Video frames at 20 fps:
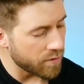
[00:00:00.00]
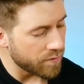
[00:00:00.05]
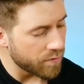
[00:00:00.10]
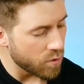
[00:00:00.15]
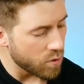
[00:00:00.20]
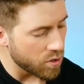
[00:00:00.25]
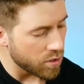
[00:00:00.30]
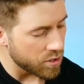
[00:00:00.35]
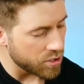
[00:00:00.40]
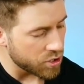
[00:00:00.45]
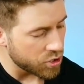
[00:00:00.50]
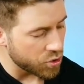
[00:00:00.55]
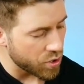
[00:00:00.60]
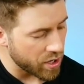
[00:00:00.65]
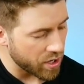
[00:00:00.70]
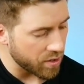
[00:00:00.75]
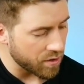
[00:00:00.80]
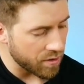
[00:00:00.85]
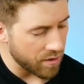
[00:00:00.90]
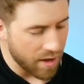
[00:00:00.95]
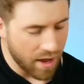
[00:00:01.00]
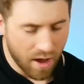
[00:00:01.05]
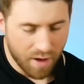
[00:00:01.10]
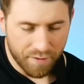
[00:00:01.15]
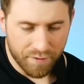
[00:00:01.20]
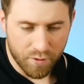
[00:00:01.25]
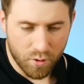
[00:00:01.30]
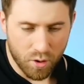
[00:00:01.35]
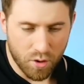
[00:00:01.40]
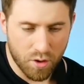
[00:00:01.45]
4-string
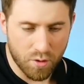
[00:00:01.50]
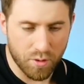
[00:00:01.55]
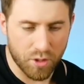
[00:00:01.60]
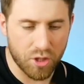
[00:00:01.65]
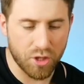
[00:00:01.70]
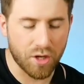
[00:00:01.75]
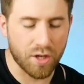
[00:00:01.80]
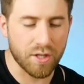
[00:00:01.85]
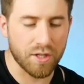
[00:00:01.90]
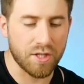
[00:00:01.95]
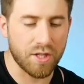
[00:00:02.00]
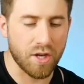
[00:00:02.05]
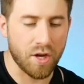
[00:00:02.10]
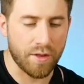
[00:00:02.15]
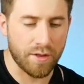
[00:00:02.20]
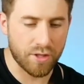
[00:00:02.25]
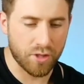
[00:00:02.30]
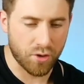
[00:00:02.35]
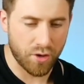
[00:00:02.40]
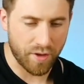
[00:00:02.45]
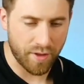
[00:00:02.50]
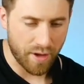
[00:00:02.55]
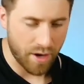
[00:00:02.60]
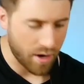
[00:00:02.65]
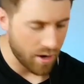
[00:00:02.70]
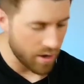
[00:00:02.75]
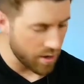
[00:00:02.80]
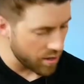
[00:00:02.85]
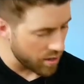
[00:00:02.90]
F chord, which you can see on the screen there.